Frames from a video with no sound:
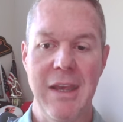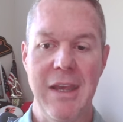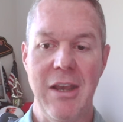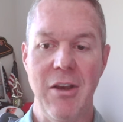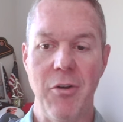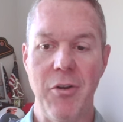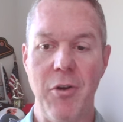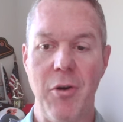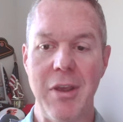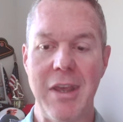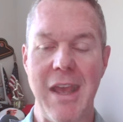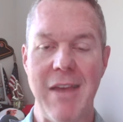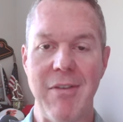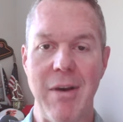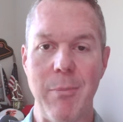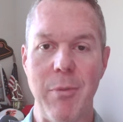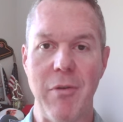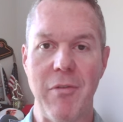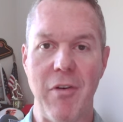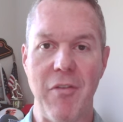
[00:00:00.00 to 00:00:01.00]
Illinois gave
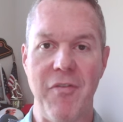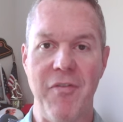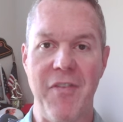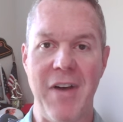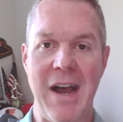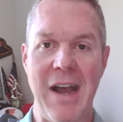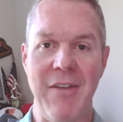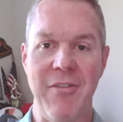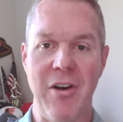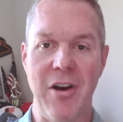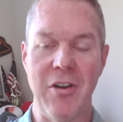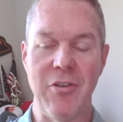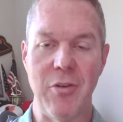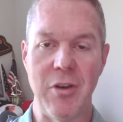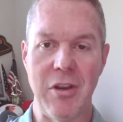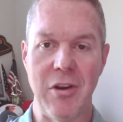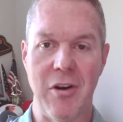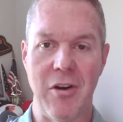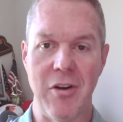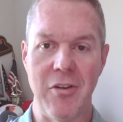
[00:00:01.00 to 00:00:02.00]
up over
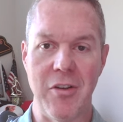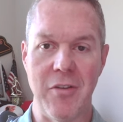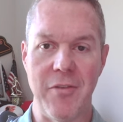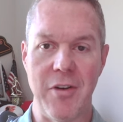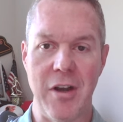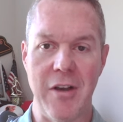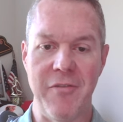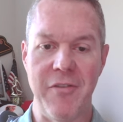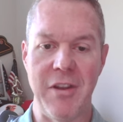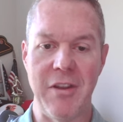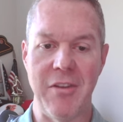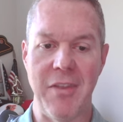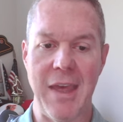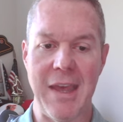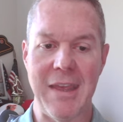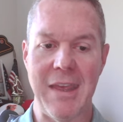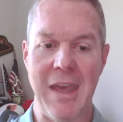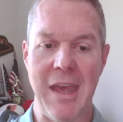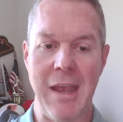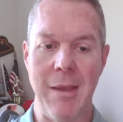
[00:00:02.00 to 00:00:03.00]
500 yards of offense in
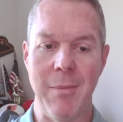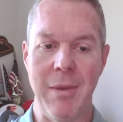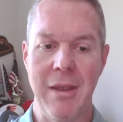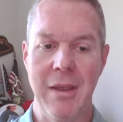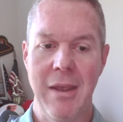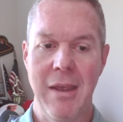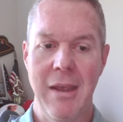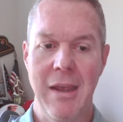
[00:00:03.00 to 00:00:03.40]
that game.